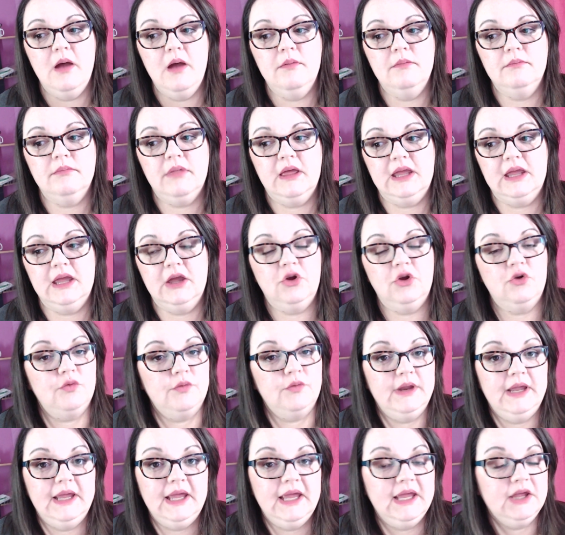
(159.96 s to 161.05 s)
like
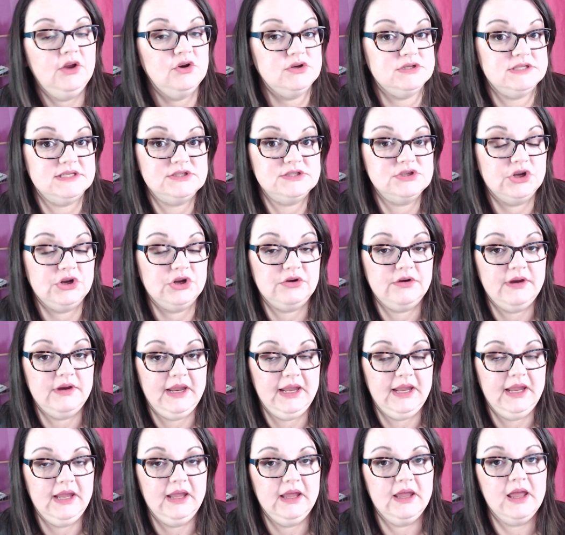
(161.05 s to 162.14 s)
agreeing or
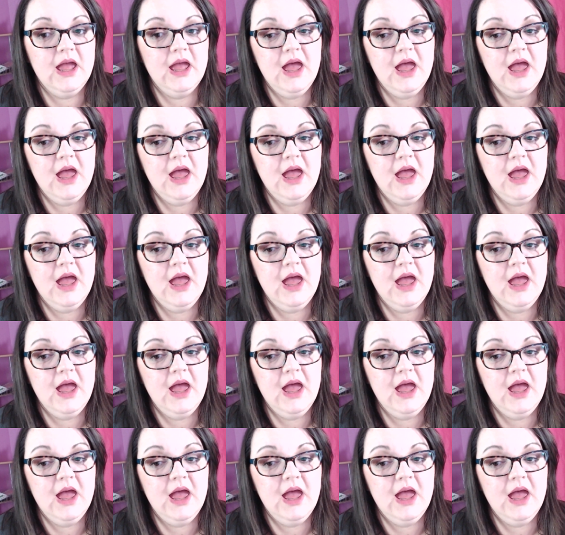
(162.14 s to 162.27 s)
disagreeing.